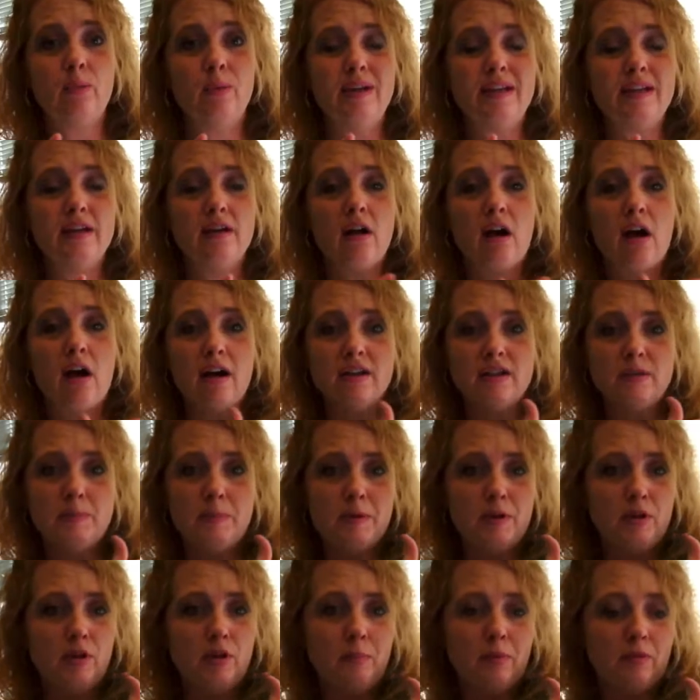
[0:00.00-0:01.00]
like we did
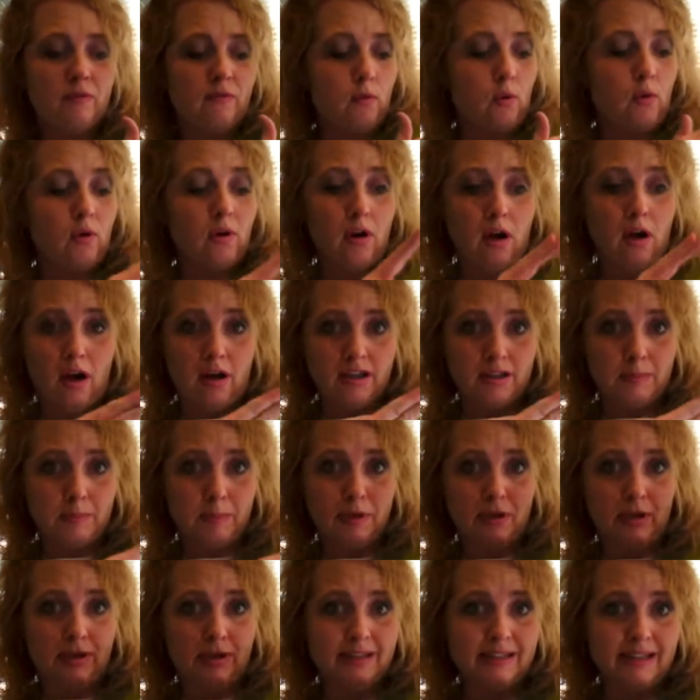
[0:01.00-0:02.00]
hospital before,
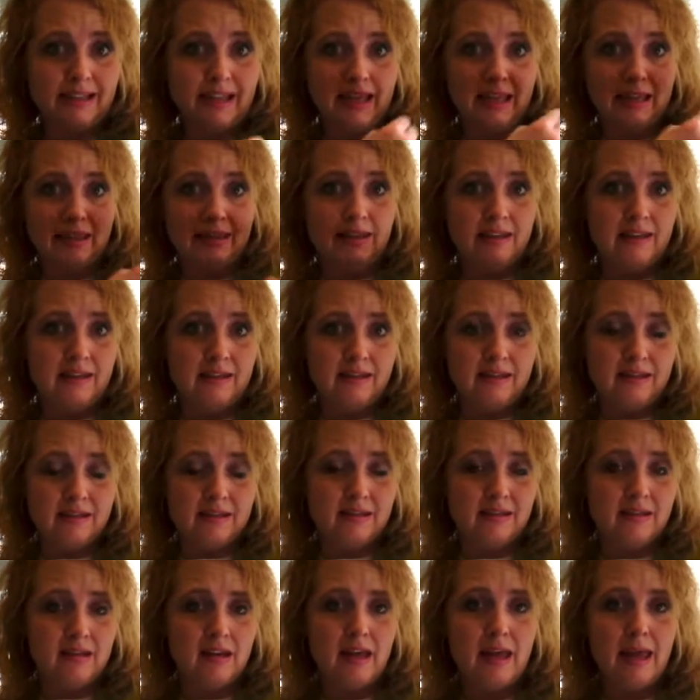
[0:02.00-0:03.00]
hospital is like
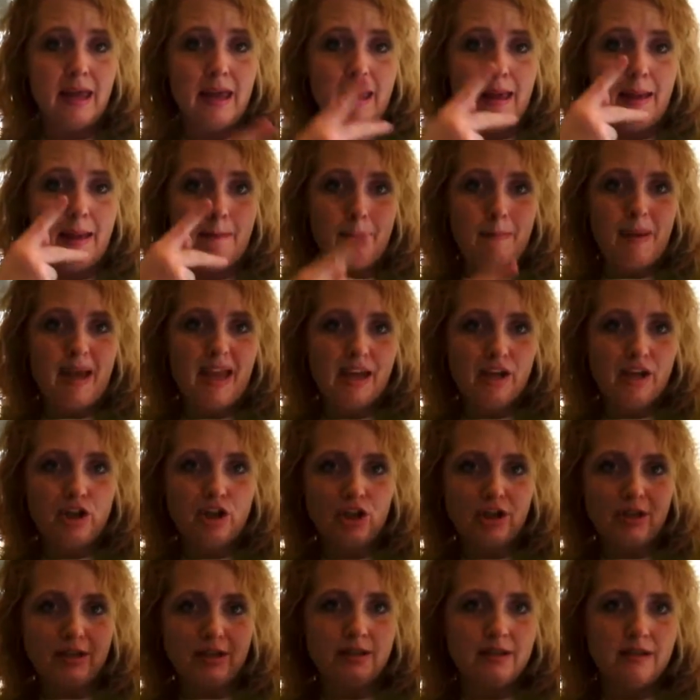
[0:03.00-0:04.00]
this,
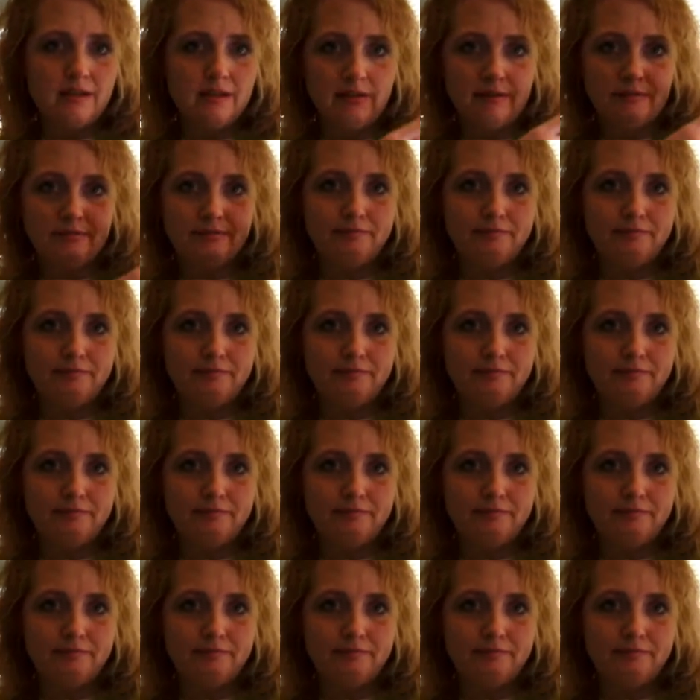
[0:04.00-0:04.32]
patient.